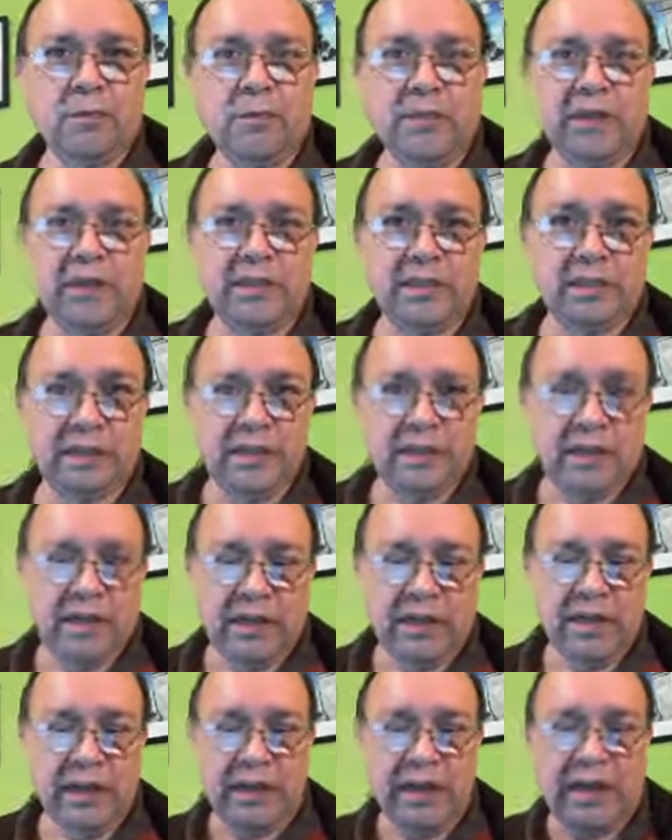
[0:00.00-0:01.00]
must
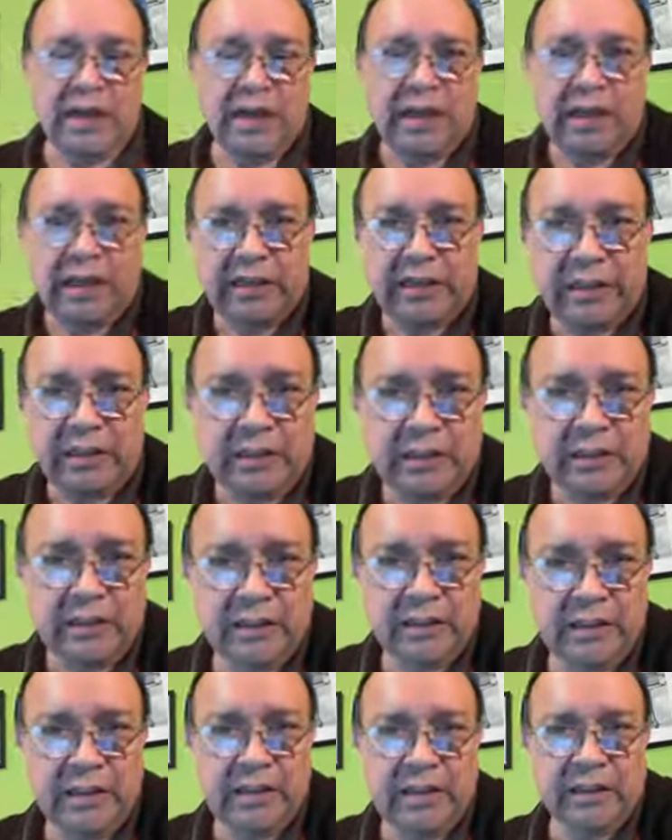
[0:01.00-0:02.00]
cut
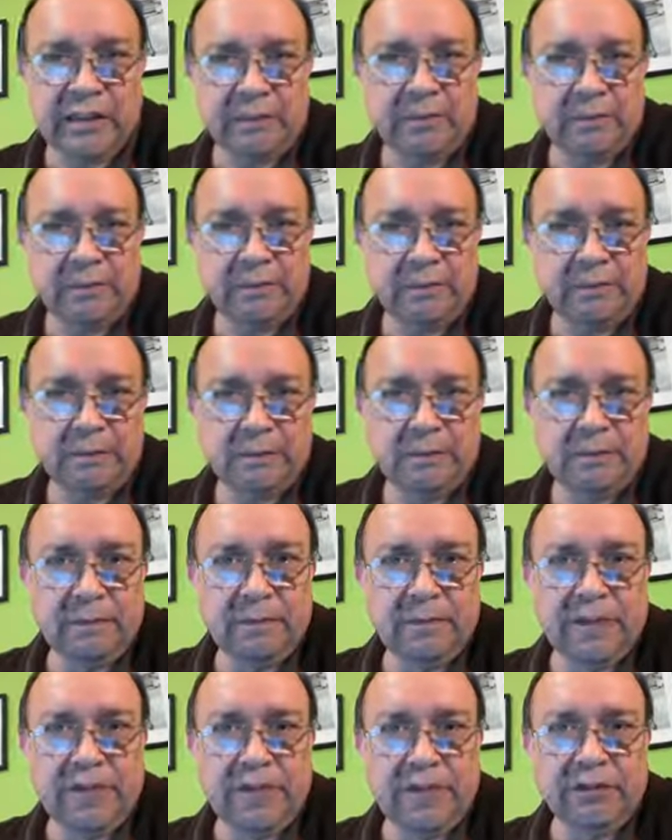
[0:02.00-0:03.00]
the
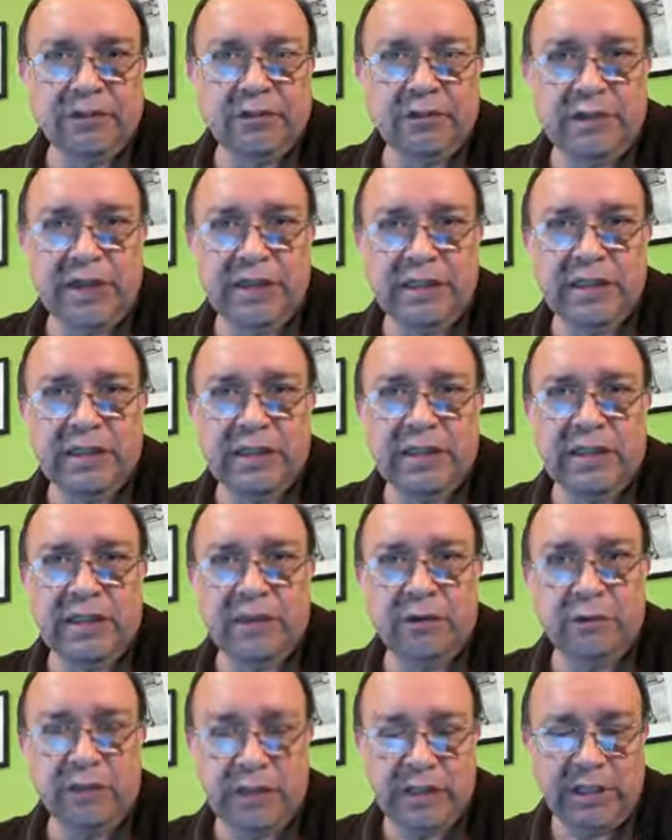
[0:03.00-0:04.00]
truss
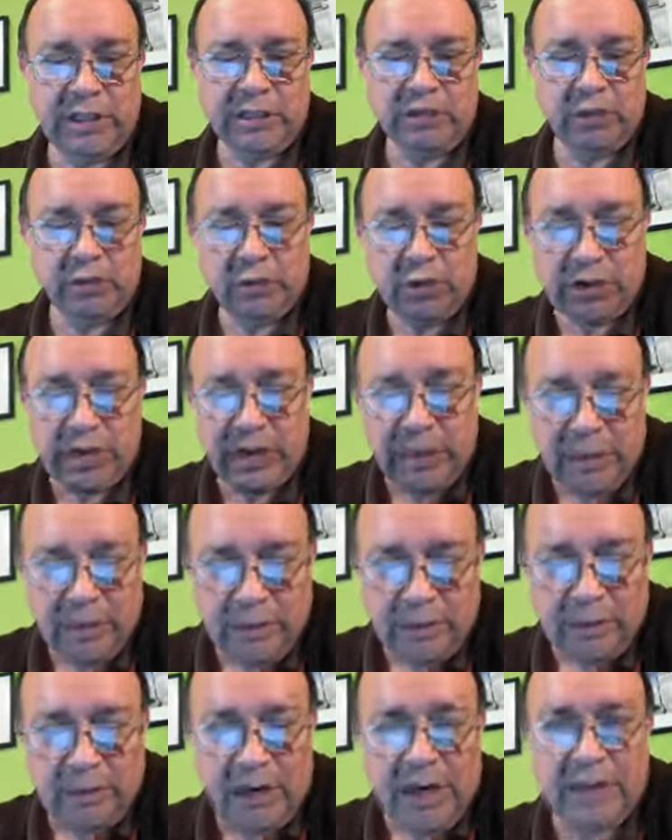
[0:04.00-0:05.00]
in a way that you
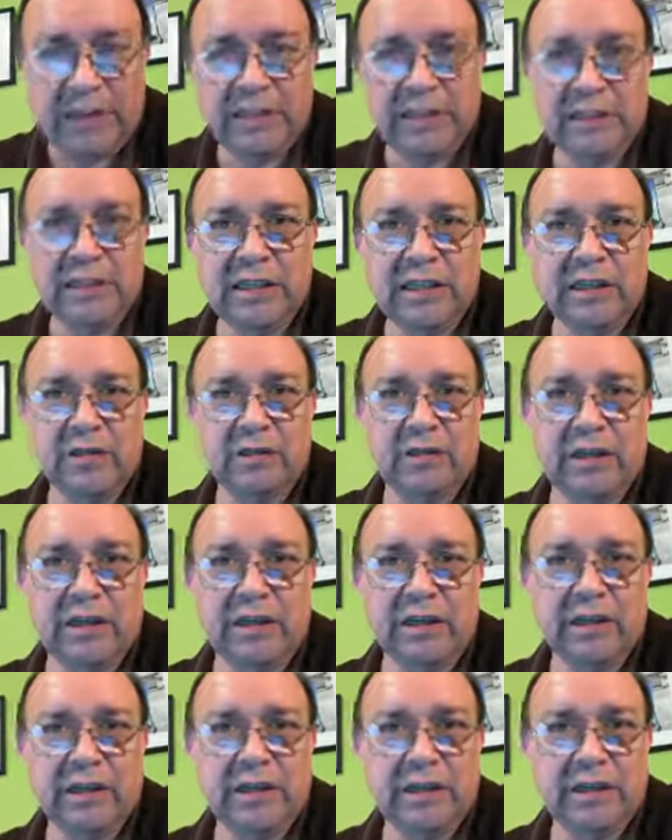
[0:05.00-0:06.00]
cut the bars that you
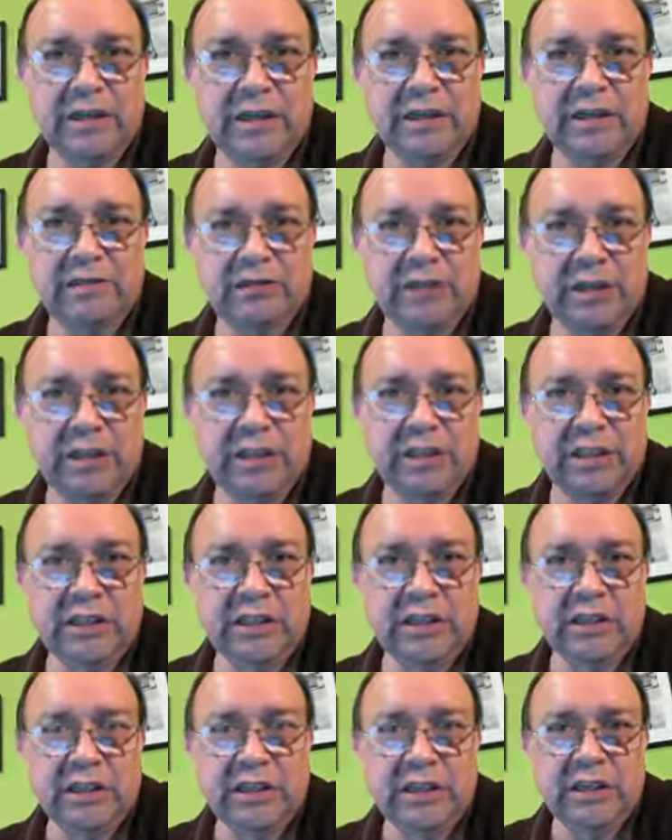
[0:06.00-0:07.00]
are
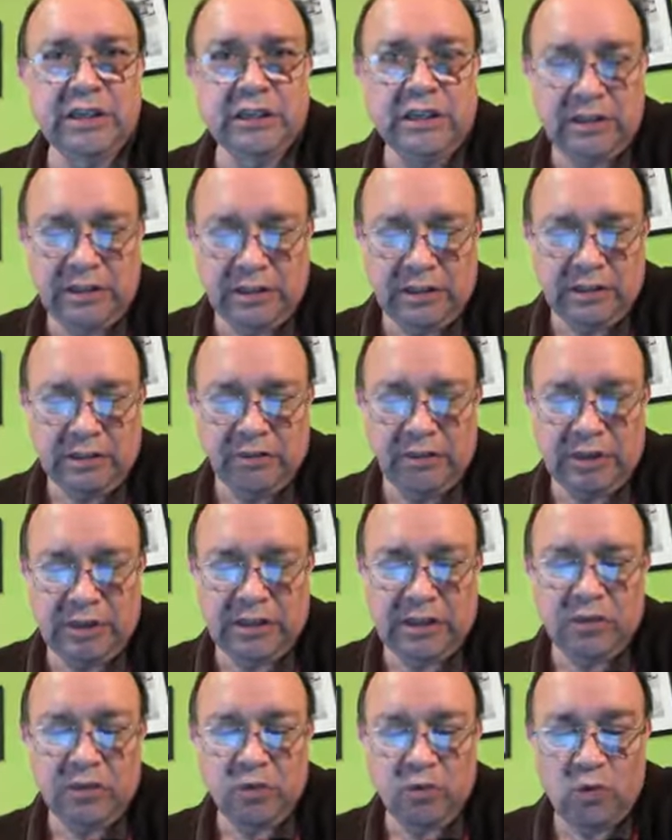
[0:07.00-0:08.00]
interested, the
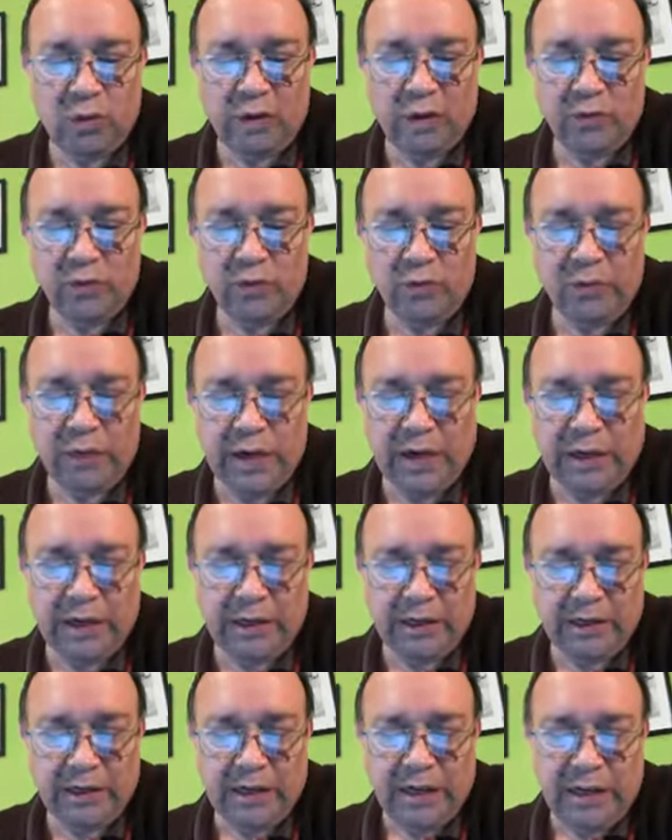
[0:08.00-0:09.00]
ones that you want to
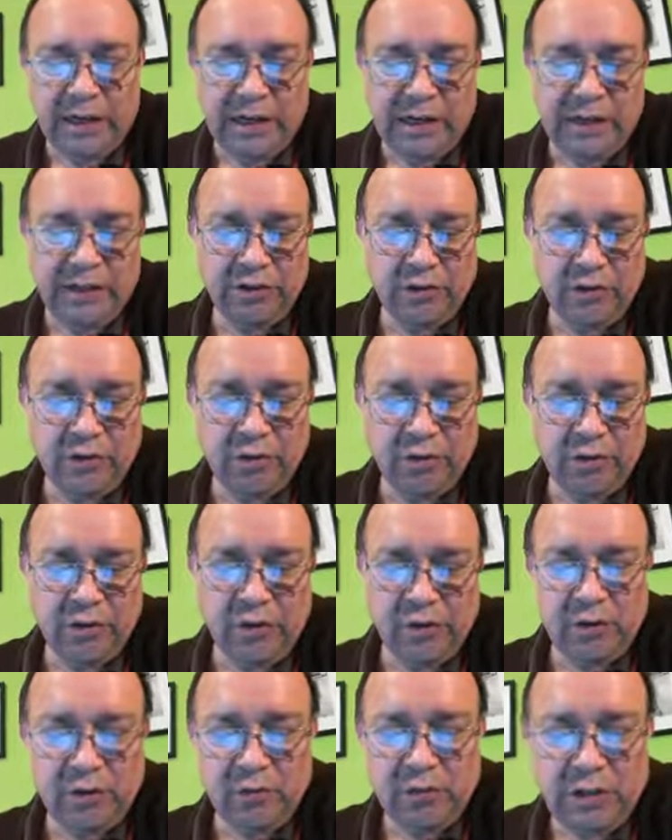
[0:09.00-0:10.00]
find. And of
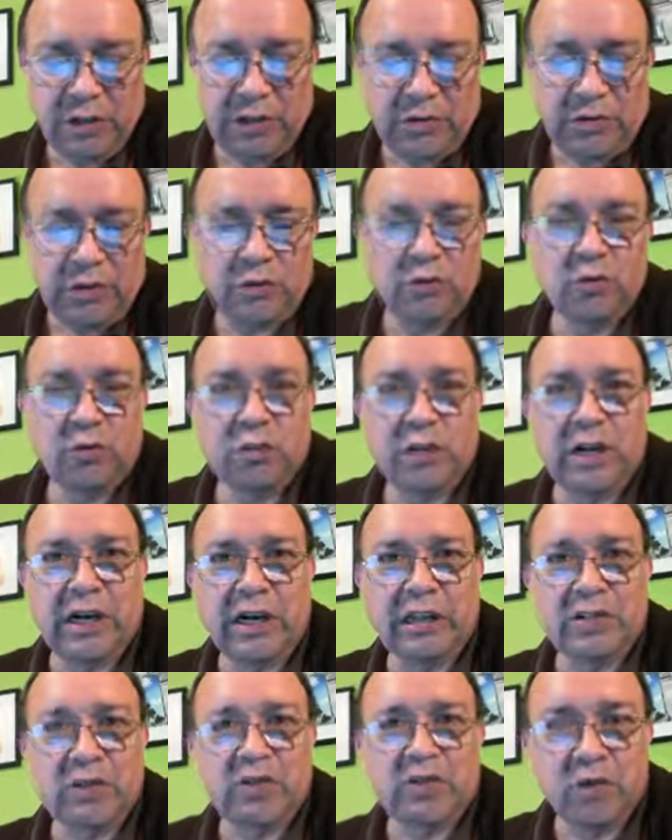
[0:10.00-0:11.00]
course, you were going to
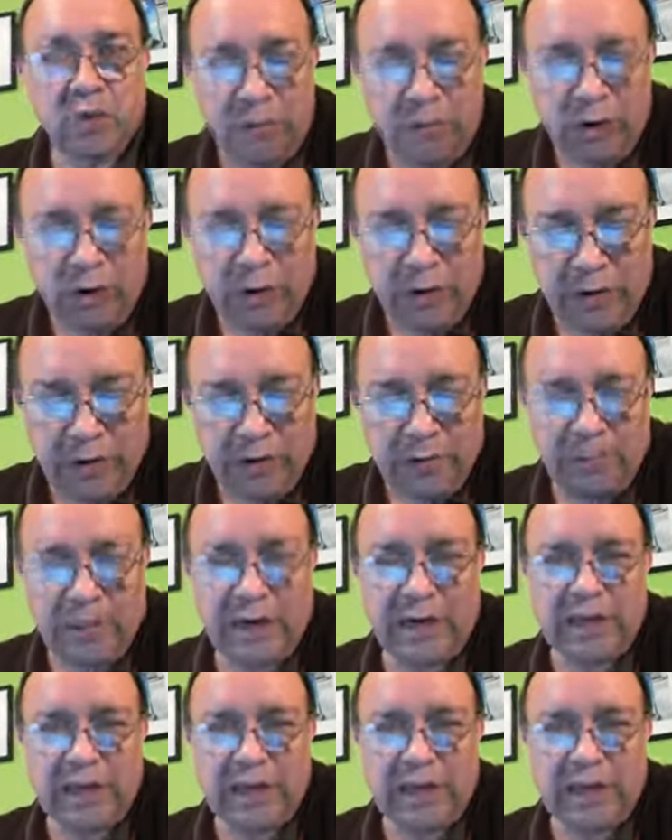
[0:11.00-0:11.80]
cut some other